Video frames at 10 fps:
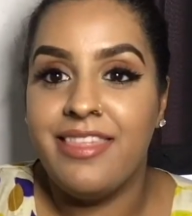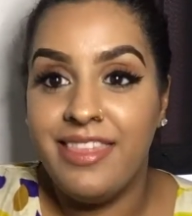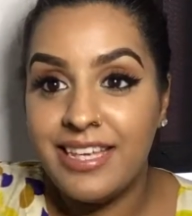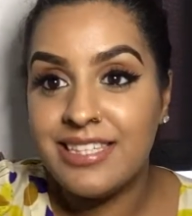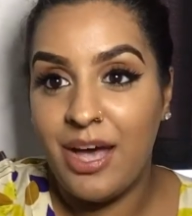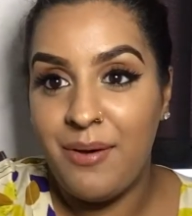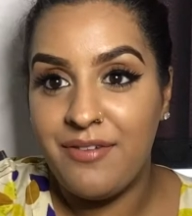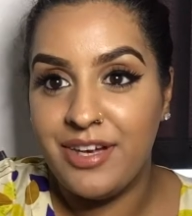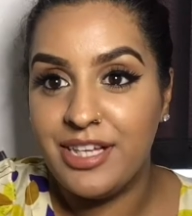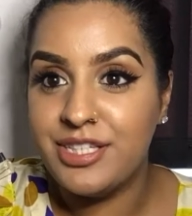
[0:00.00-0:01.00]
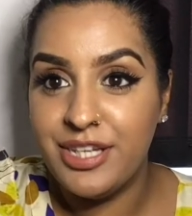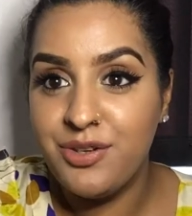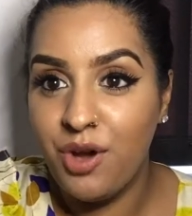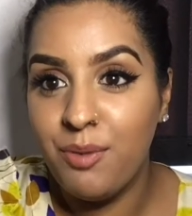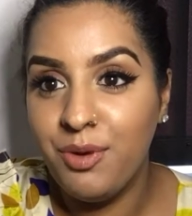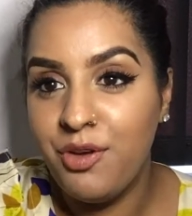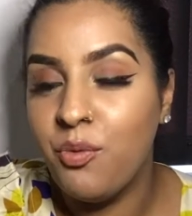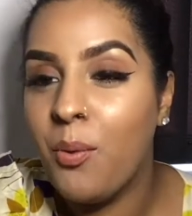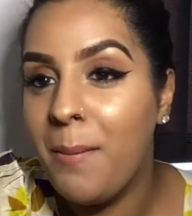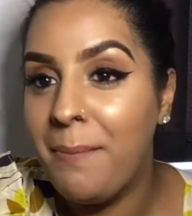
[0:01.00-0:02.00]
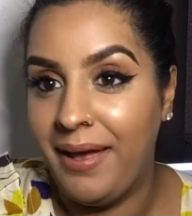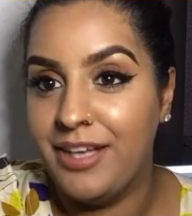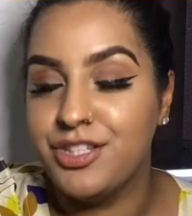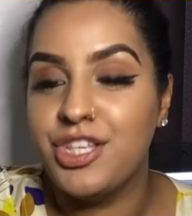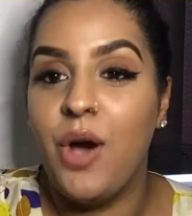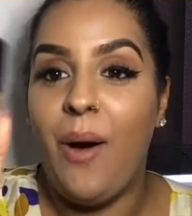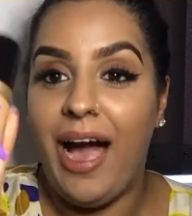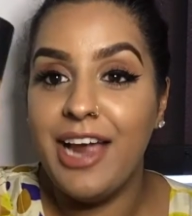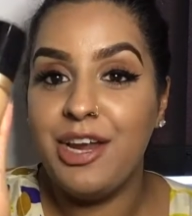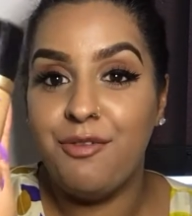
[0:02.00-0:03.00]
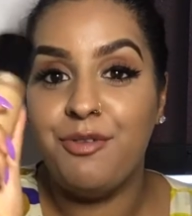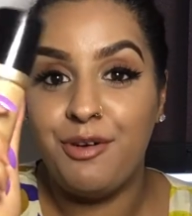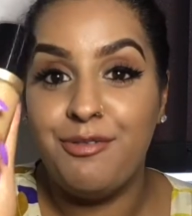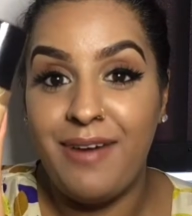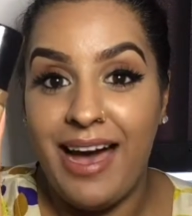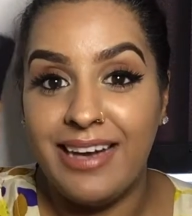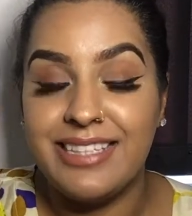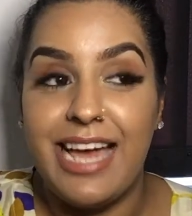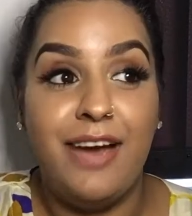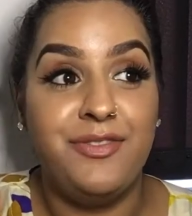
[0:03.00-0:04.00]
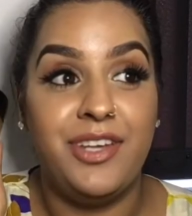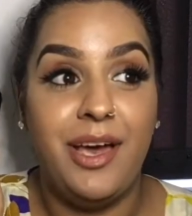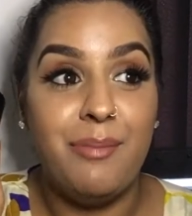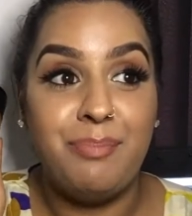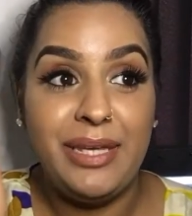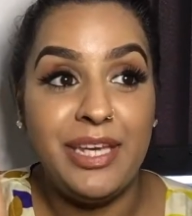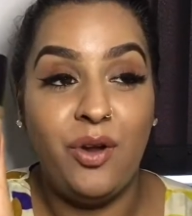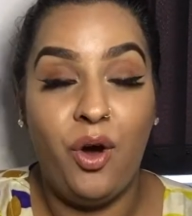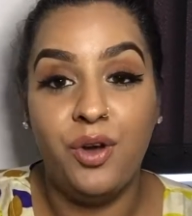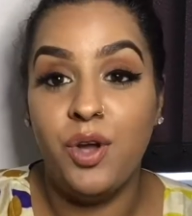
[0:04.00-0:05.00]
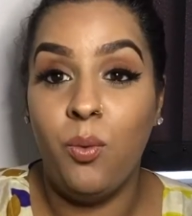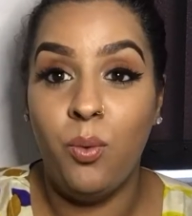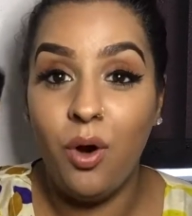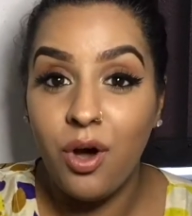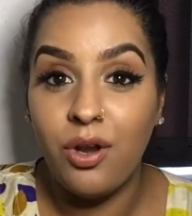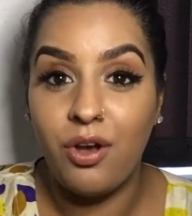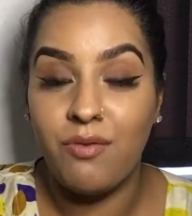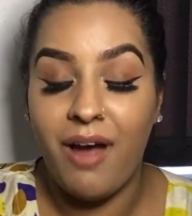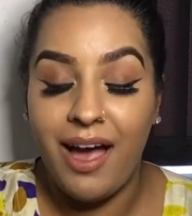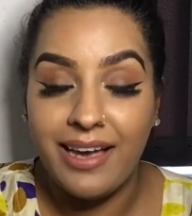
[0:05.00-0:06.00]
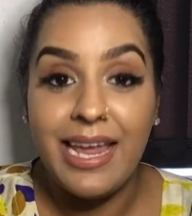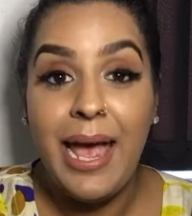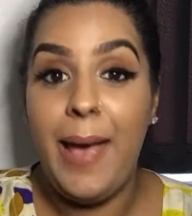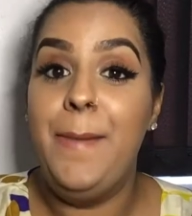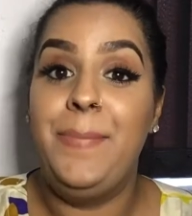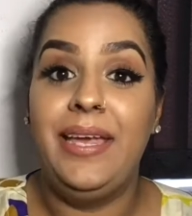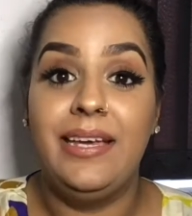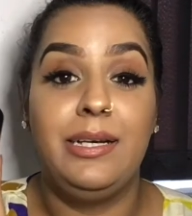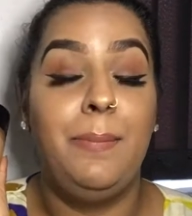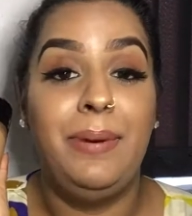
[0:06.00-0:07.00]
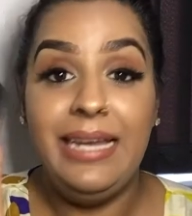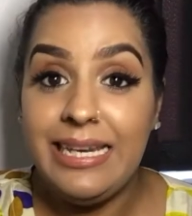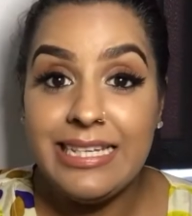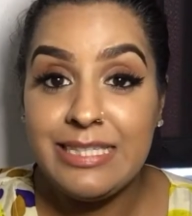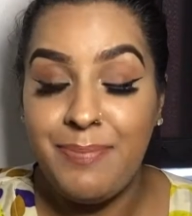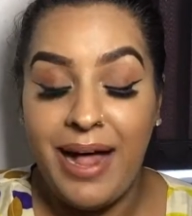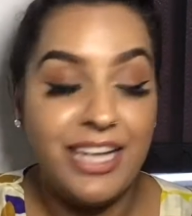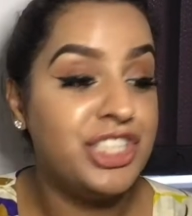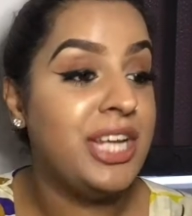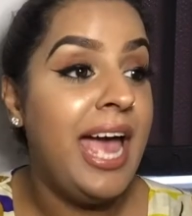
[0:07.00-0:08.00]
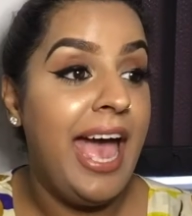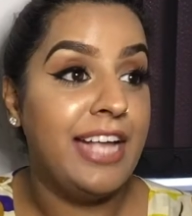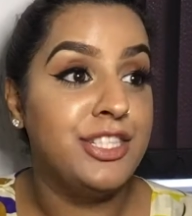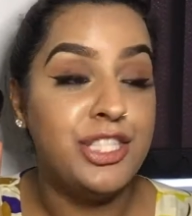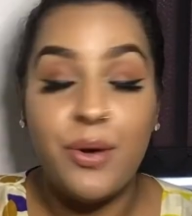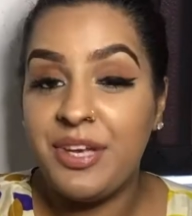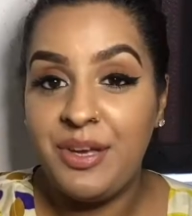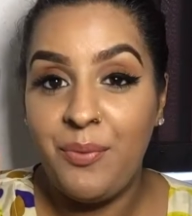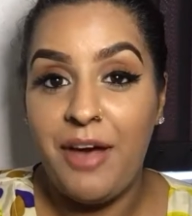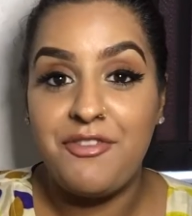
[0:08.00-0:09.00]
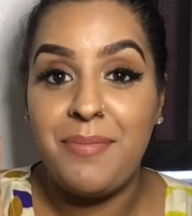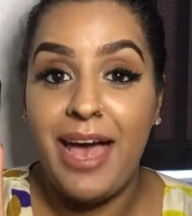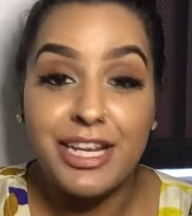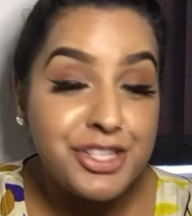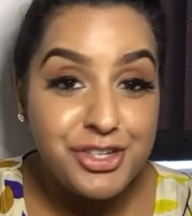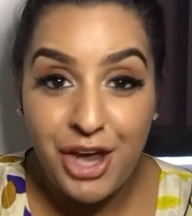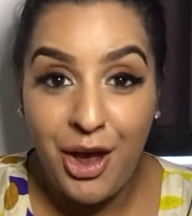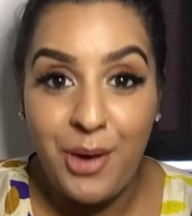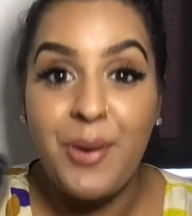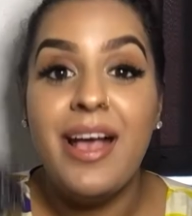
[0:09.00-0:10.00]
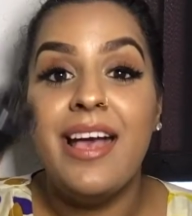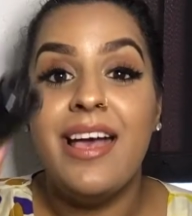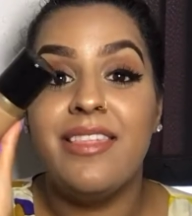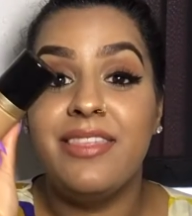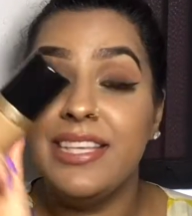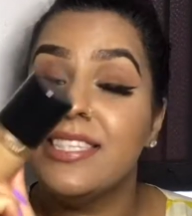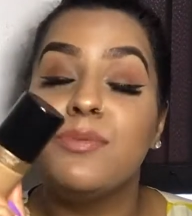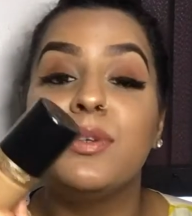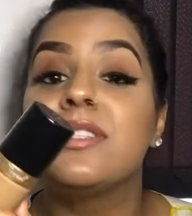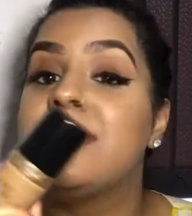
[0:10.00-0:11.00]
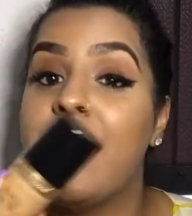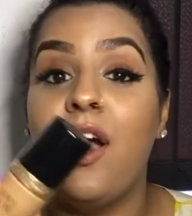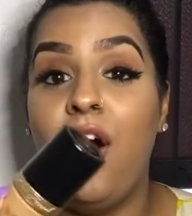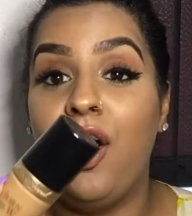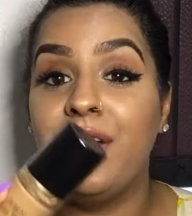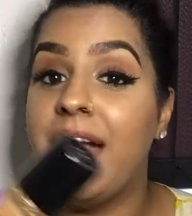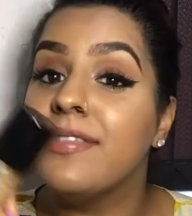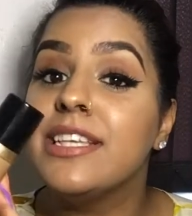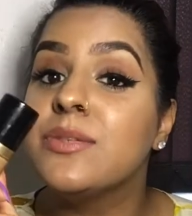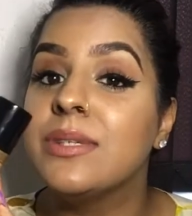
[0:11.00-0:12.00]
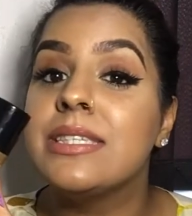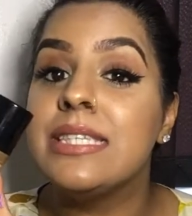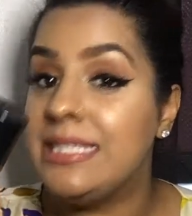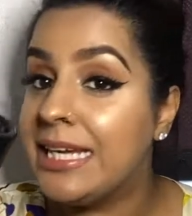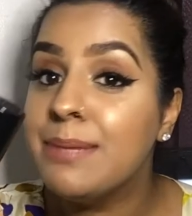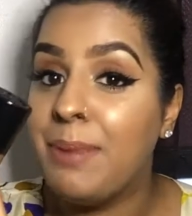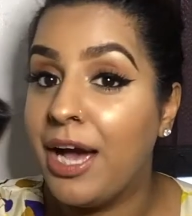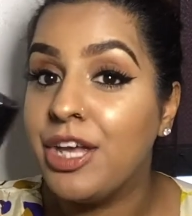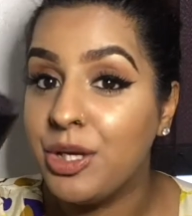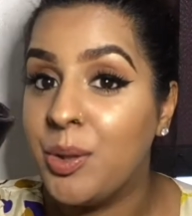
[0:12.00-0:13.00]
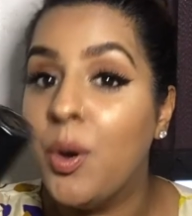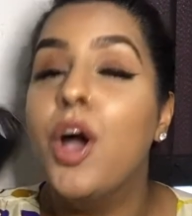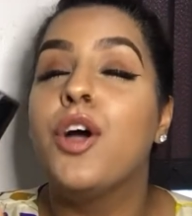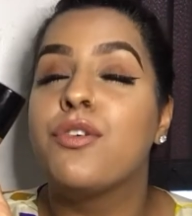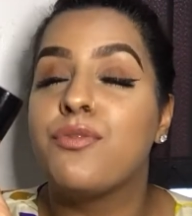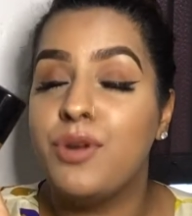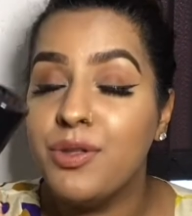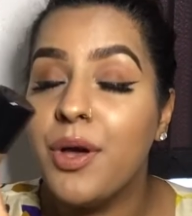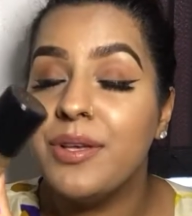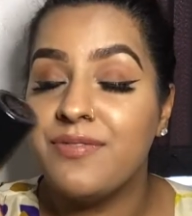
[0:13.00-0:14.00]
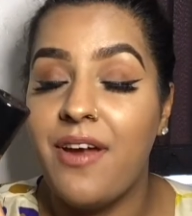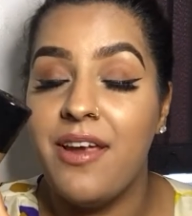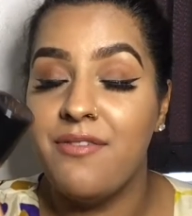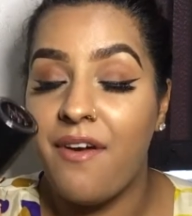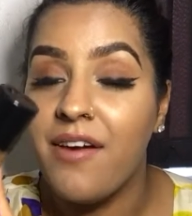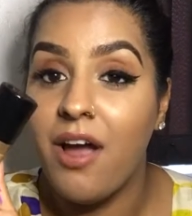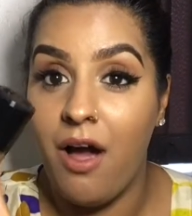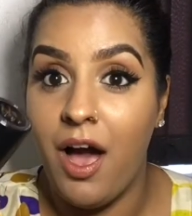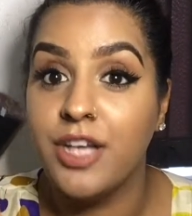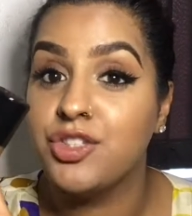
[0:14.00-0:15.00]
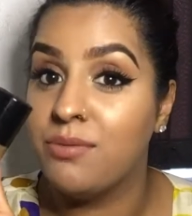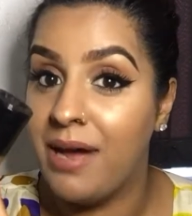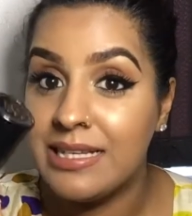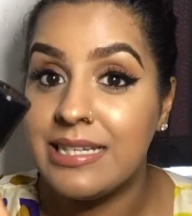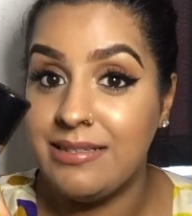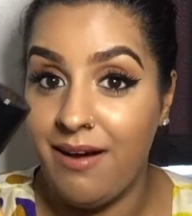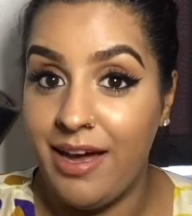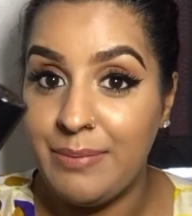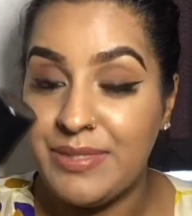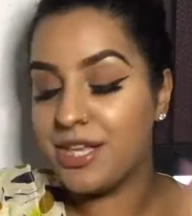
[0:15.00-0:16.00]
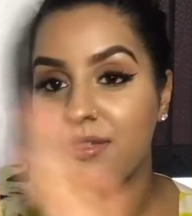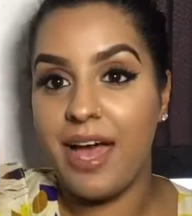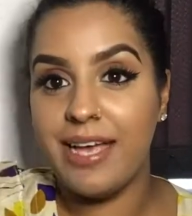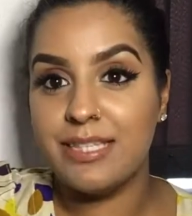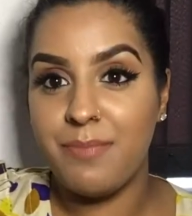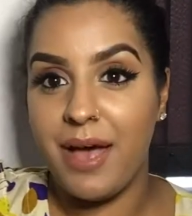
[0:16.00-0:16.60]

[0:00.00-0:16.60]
This, however, did not move one bit, so I know for a fact after being on a waterlog ride and being completely splashed and soaking wet from head to toe, this will stay on and this will stick by you through those very, very hard traumatic times. So that is